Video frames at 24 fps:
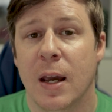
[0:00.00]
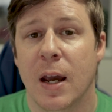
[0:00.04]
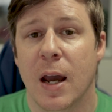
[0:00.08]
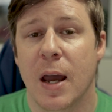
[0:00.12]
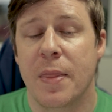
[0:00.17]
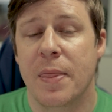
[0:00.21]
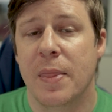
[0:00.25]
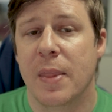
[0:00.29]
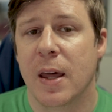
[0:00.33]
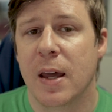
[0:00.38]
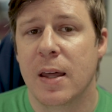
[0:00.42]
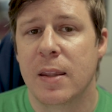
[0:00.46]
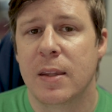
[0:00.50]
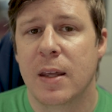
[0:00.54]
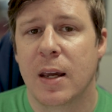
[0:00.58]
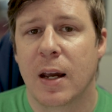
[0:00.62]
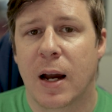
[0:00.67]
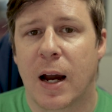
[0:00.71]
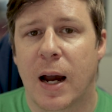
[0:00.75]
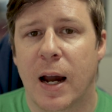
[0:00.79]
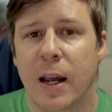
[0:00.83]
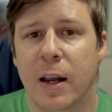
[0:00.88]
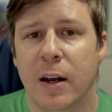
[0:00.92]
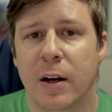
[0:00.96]
And then they
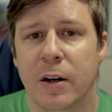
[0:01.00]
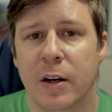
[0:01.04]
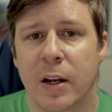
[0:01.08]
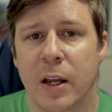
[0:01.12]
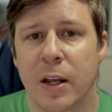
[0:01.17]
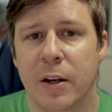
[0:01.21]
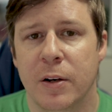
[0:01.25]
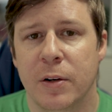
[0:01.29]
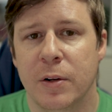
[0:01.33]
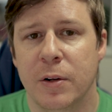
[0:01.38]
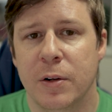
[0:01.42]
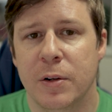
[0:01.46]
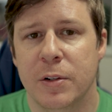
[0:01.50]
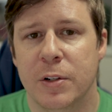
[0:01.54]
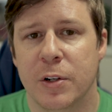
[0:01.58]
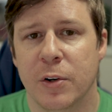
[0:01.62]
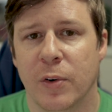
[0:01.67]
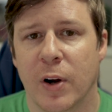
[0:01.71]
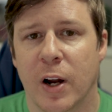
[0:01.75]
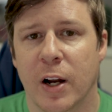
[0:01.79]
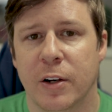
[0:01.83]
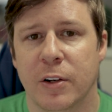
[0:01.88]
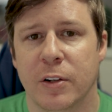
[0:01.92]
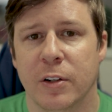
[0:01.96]
hired a new
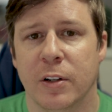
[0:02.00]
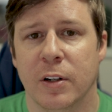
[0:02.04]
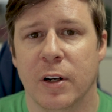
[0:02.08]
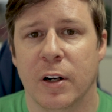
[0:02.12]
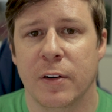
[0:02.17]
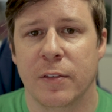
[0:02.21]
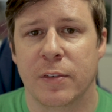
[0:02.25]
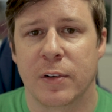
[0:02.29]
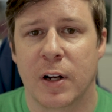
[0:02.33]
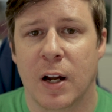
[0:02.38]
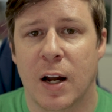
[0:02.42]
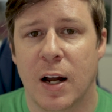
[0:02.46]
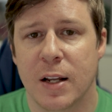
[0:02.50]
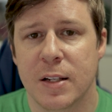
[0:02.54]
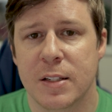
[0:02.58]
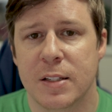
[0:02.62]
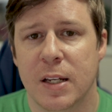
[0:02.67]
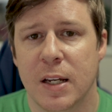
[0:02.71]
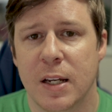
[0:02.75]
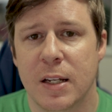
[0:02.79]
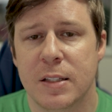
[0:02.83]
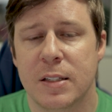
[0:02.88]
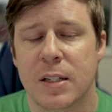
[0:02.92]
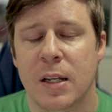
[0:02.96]
director of
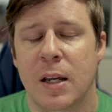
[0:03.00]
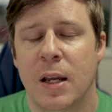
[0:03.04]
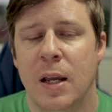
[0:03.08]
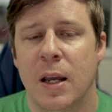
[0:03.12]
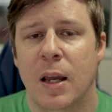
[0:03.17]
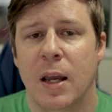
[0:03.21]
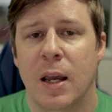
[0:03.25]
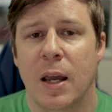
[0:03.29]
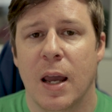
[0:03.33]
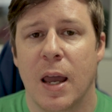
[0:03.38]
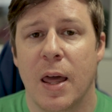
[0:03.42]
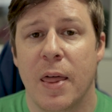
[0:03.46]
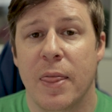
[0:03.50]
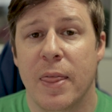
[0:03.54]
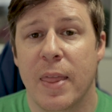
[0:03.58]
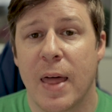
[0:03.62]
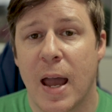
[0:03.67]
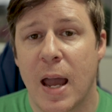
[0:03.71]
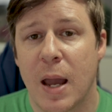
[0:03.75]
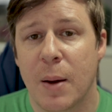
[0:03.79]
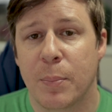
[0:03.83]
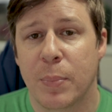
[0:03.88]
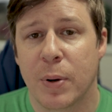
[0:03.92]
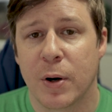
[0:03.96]
content, and
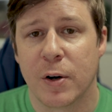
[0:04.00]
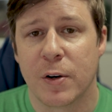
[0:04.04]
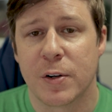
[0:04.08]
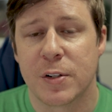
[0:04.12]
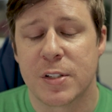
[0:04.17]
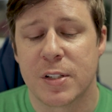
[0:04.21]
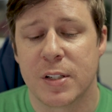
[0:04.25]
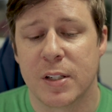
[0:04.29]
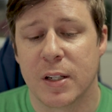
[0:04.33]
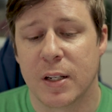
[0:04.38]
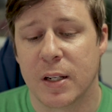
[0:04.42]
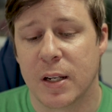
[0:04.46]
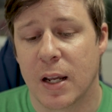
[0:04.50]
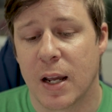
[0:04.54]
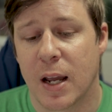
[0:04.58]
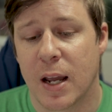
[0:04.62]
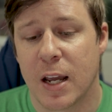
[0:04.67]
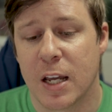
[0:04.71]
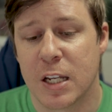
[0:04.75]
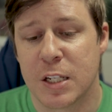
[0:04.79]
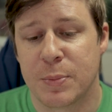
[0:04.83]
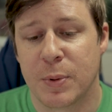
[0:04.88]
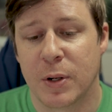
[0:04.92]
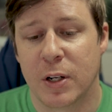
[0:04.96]
that person
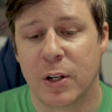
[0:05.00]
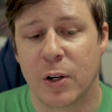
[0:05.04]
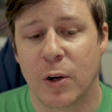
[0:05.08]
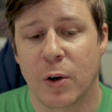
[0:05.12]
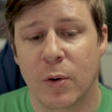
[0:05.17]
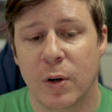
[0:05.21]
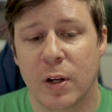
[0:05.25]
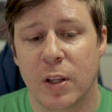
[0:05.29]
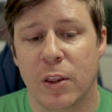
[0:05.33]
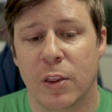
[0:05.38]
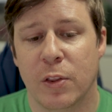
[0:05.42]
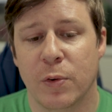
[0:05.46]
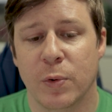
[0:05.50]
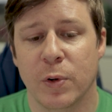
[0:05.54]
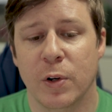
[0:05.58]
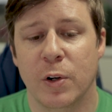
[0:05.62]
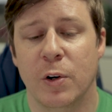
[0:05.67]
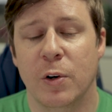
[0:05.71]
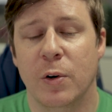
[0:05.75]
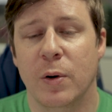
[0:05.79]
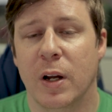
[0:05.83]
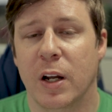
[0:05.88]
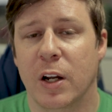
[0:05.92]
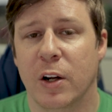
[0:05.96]
has been going
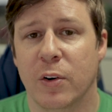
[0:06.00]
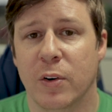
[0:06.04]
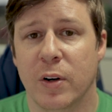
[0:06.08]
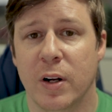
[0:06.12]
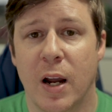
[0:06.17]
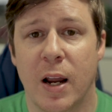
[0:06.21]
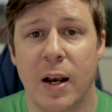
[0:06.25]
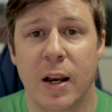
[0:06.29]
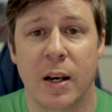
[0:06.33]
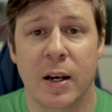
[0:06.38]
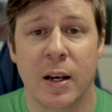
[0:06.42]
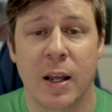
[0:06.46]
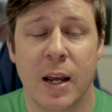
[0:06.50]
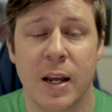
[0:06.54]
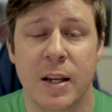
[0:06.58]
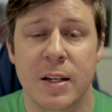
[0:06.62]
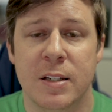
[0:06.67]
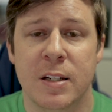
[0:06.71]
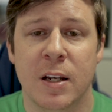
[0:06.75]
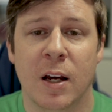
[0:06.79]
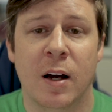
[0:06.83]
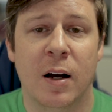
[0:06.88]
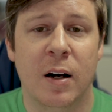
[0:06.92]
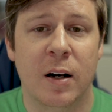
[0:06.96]
through and creating a
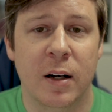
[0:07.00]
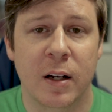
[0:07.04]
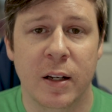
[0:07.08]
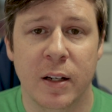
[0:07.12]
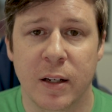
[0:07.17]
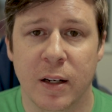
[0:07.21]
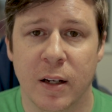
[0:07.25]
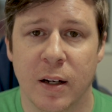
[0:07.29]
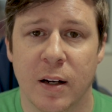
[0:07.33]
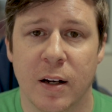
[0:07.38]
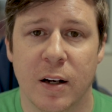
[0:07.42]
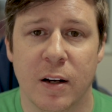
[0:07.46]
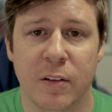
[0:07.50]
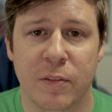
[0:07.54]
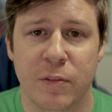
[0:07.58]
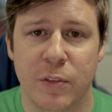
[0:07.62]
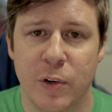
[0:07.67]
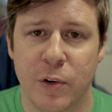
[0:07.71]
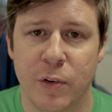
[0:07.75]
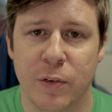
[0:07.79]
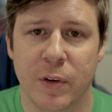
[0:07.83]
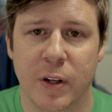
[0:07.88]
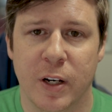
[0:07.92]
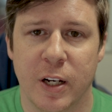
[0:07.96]
ton of
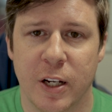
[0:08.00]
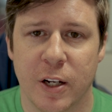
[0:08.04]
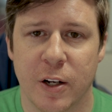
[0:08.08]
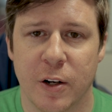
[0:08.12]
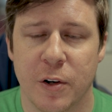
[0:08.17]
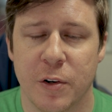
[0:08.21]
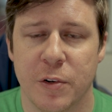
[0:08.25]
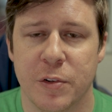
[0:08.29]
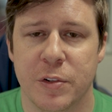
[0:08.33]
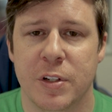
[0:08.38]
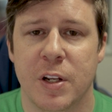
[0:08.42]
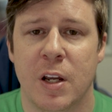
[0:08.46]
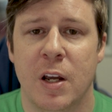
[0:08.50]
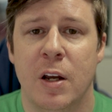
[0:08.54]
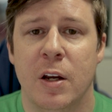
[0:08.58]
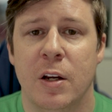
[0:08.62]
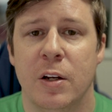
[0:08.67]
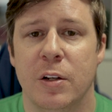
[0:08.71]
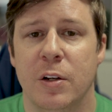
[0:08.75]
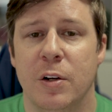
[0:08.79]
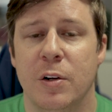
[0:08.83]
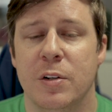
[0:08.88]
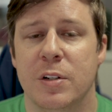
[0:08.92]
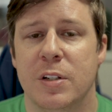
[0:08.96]
new videos
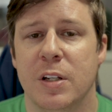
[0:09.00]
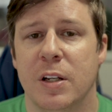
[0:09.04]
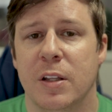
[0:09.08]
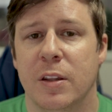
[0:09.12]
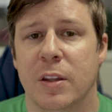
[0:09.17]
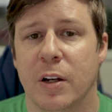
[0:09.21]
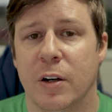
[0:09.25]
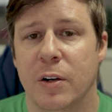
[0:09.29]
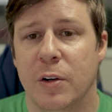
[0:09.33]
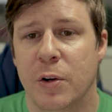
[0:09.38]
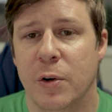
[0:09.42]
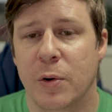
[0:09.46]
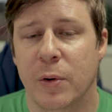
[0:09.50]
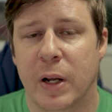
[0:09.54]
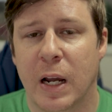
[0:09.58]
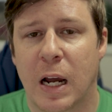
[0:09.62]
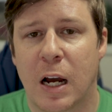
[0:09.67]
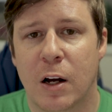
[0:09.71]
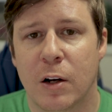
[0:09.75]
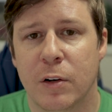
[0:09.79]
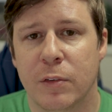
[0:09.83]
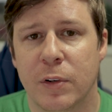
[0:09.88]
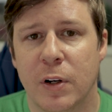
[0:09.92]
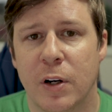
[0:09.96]
using their new
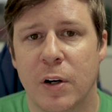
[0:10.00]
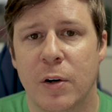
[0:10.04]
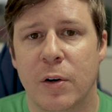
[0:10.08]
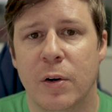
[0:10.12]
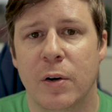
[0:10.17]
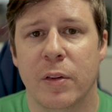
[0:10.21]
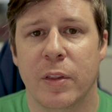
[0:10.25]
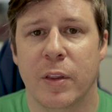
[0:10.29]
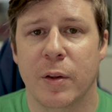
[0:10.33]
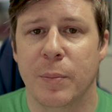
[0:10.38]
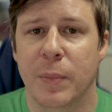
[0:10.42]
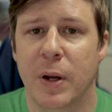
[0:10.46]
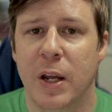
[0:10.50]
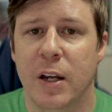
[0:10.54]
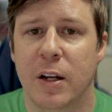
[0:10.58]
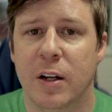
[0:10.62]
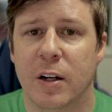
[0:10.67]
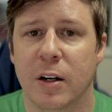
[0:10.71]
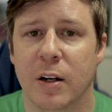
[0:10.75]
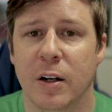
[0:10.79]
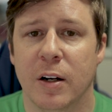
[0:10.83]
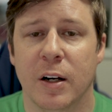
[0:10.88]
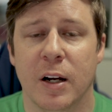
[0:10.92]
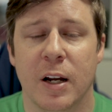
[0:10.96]
Galvo, the
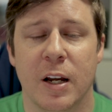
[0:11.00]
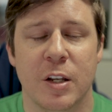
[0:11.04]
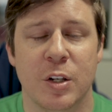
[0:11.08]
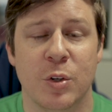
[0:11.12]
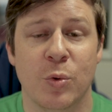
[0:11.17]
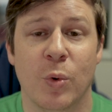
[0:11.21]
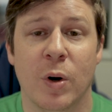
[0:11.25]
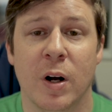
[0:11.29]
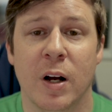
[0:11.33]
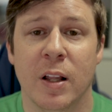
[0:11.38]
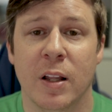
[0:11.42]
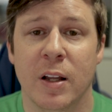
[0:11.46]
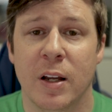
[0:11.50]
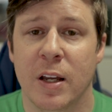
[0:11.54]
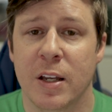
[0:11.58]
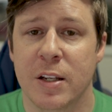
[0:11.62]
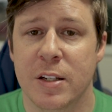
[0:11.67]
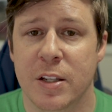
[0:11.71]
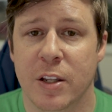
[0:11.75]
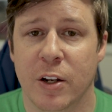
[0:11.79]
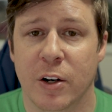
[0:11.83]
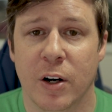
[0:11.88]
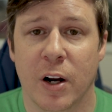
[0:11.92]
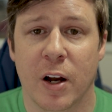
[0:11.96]
Maker, as well
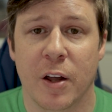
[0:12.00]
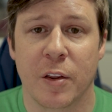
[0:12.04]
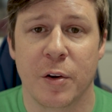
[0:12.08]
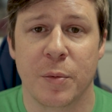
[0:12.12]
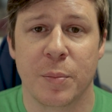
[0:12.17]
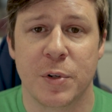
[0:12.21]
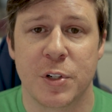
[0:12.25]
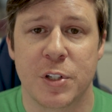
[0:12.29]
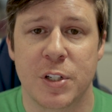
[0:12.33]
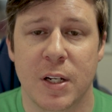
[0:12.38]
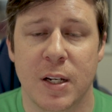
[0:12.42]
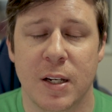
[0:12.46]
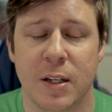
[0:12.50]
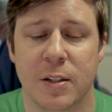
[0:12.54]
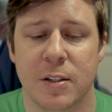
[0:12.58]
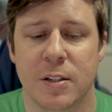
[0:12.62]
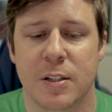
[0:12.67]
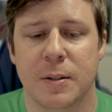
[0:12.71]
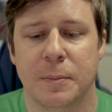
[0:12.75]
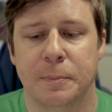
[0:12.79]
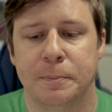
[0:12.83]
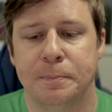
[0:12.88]
as their other machines.